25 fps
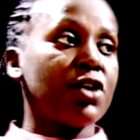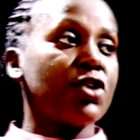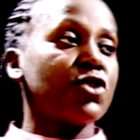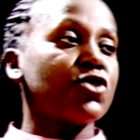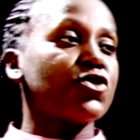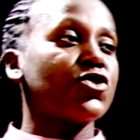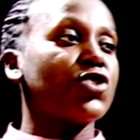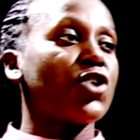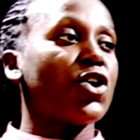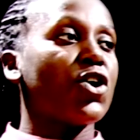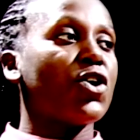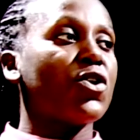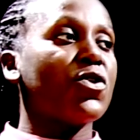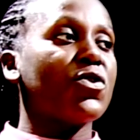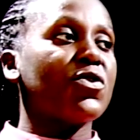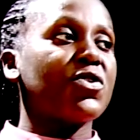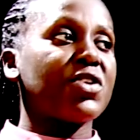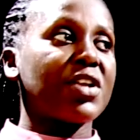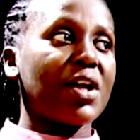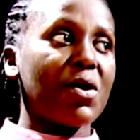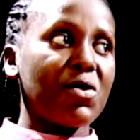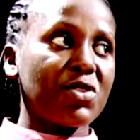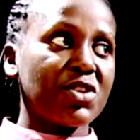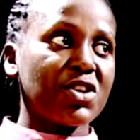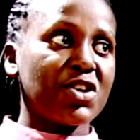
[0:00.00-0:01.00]
So
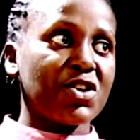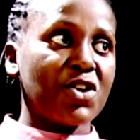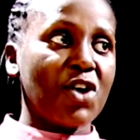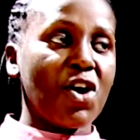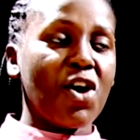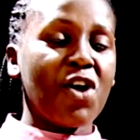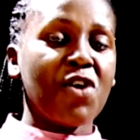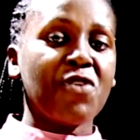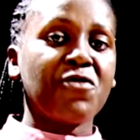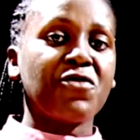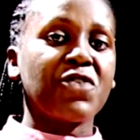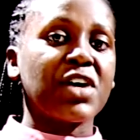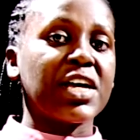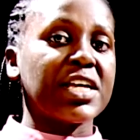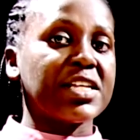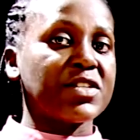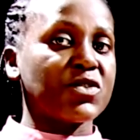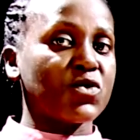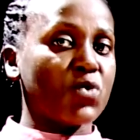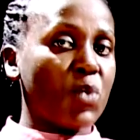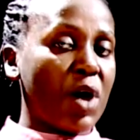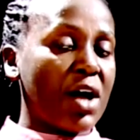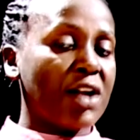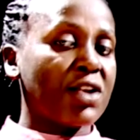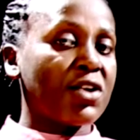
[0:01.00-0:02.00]
rounding off is
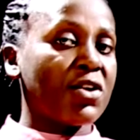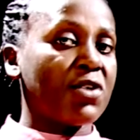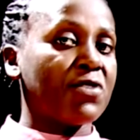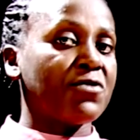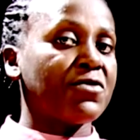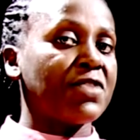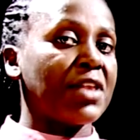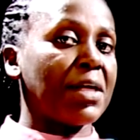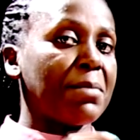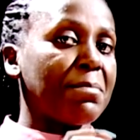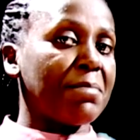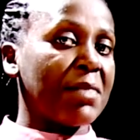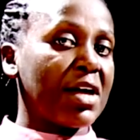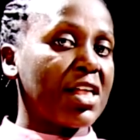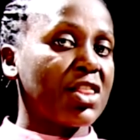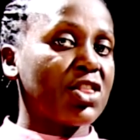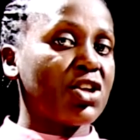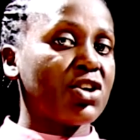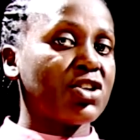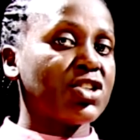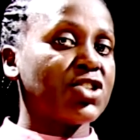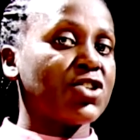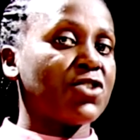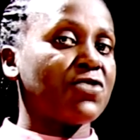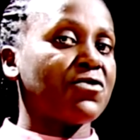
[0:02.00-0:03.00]
one of the
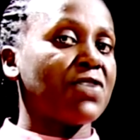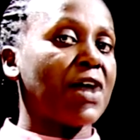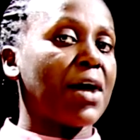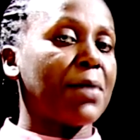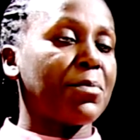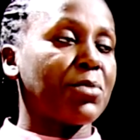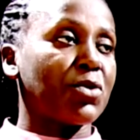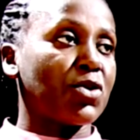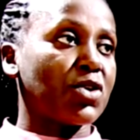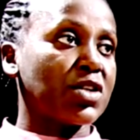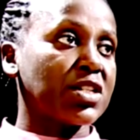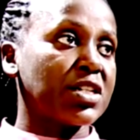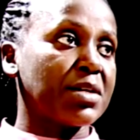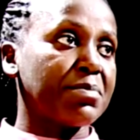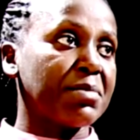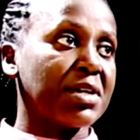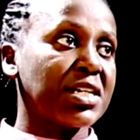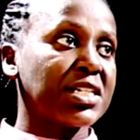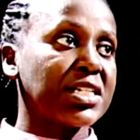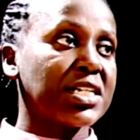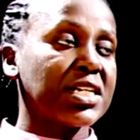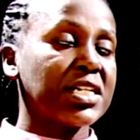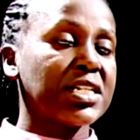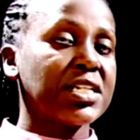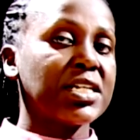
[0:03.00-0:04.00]
methods of
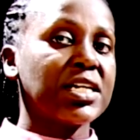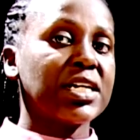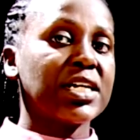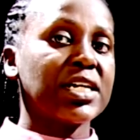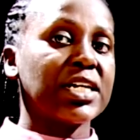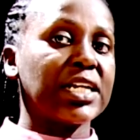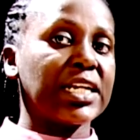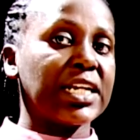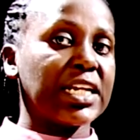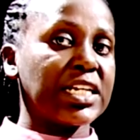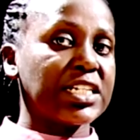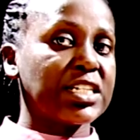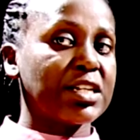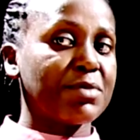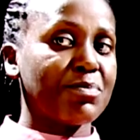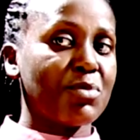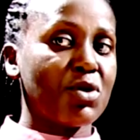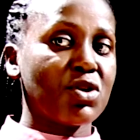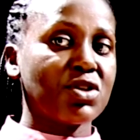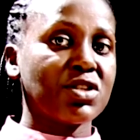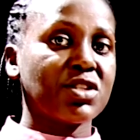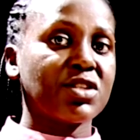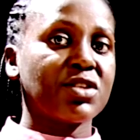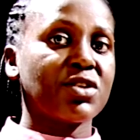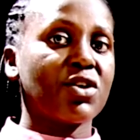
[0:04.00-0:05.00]
approximating
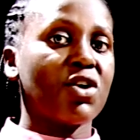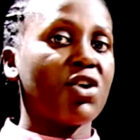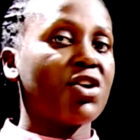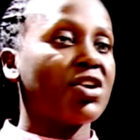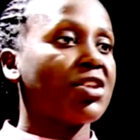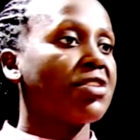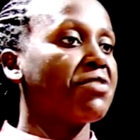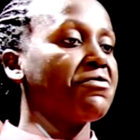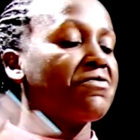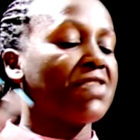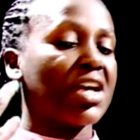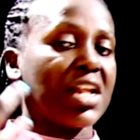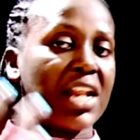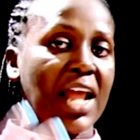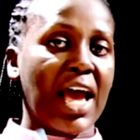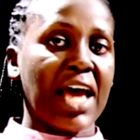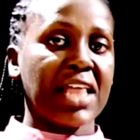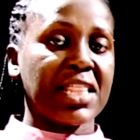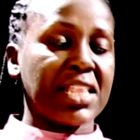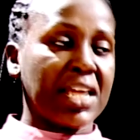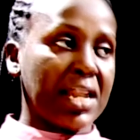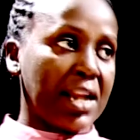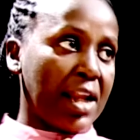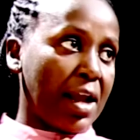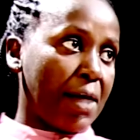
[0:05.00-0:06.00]
decimals or even
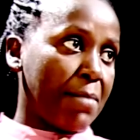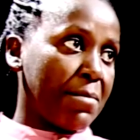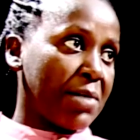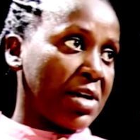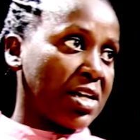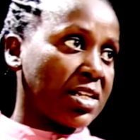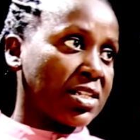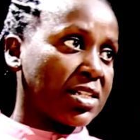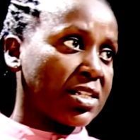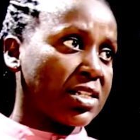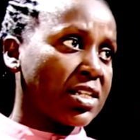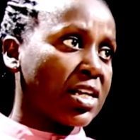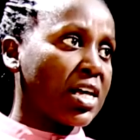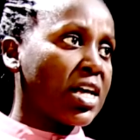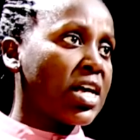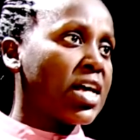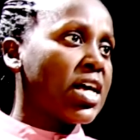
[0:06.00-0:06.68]
other numbers.